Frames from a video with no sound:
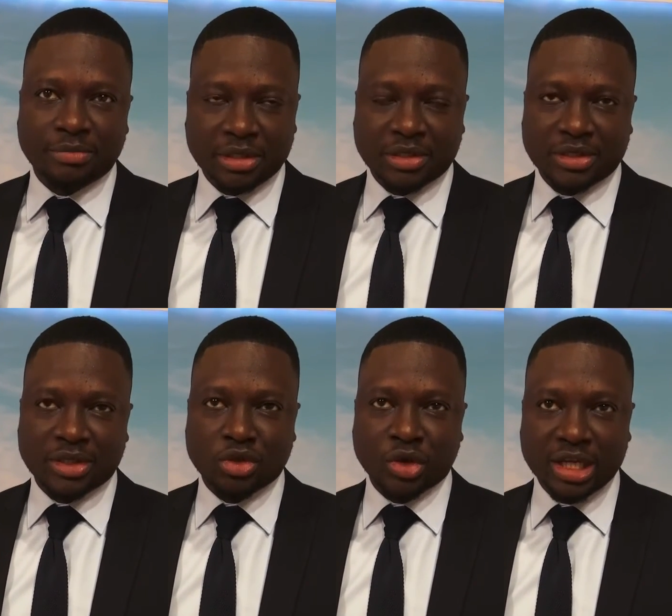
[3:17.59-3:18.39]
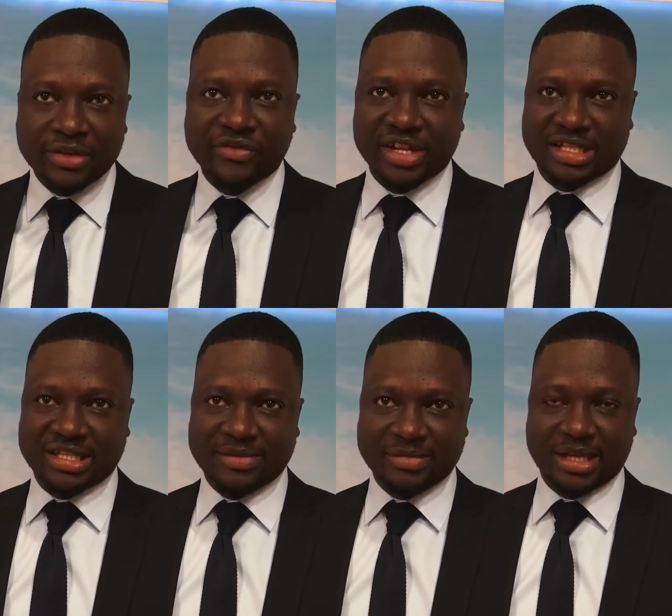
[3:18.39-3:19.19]
But just to convince
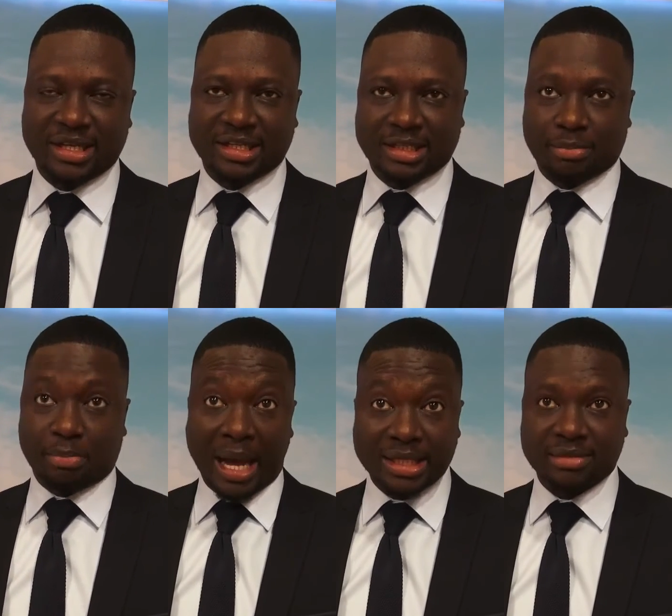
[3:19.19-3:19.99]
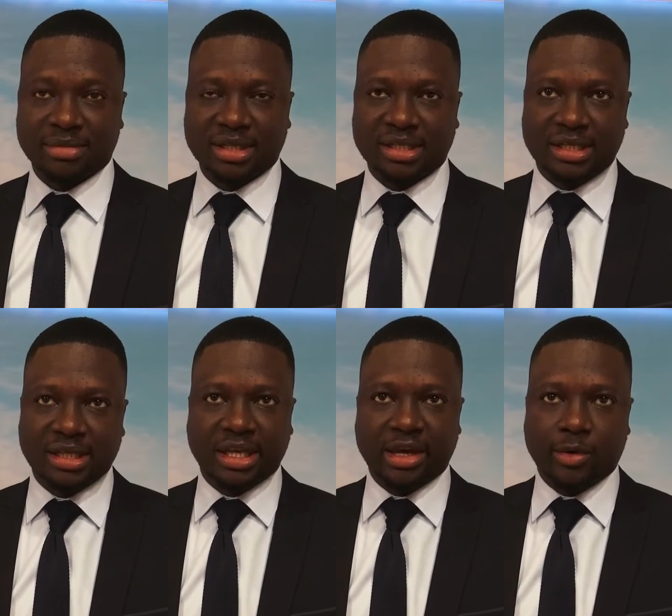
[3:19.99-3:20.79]
them that this is a possibility,
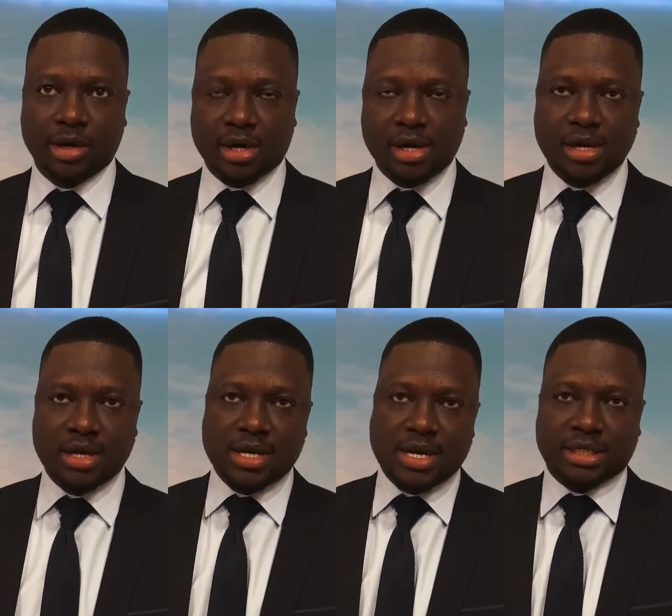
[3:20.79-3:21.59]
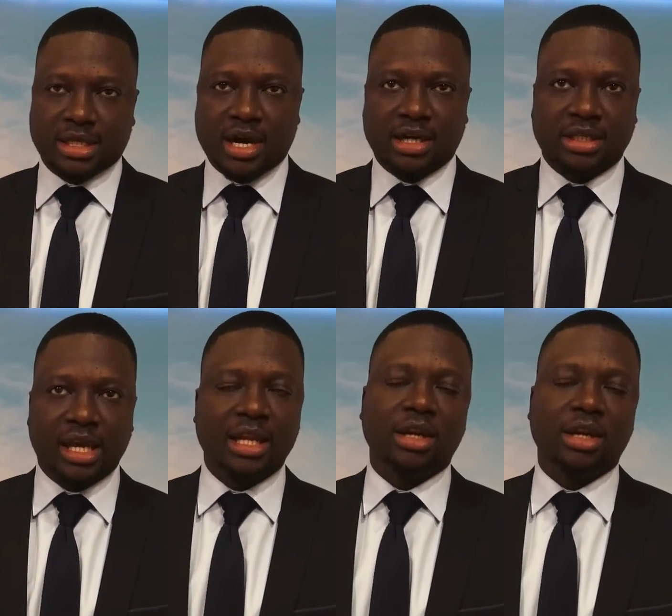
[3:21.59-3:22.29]
that it can work, is the hardest thing.